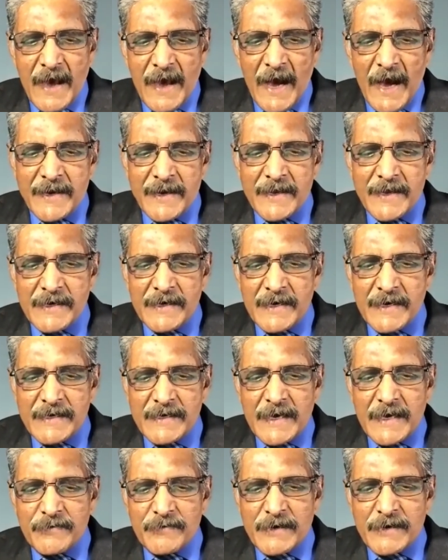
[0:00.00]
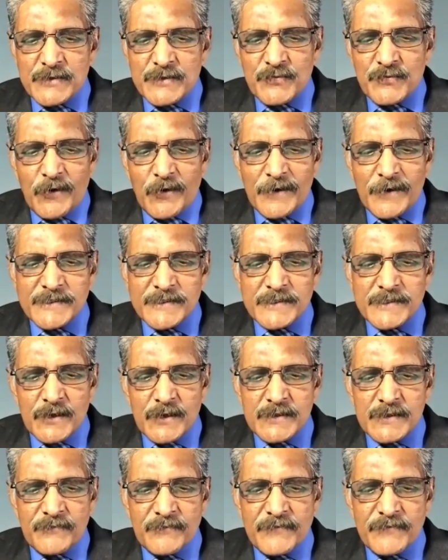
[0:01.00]
and they heard a great voice
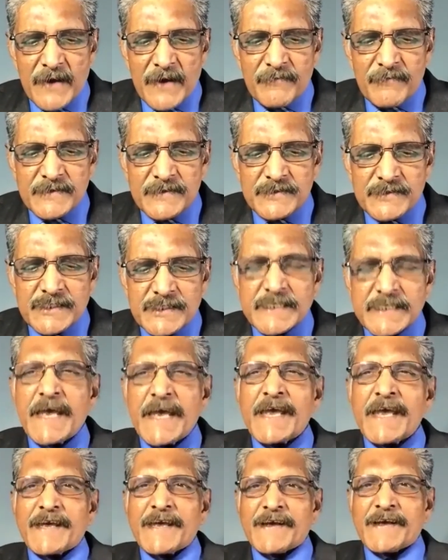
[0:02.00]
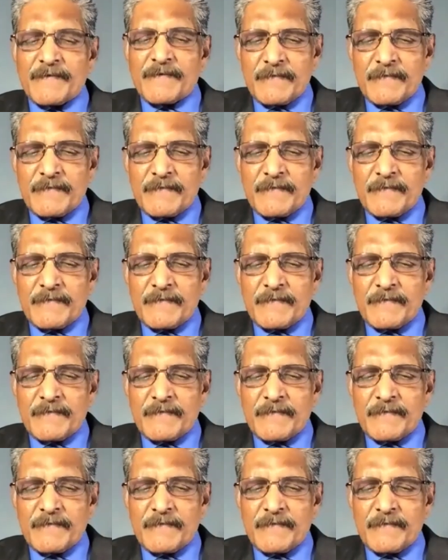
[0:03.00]
out of heaven saying,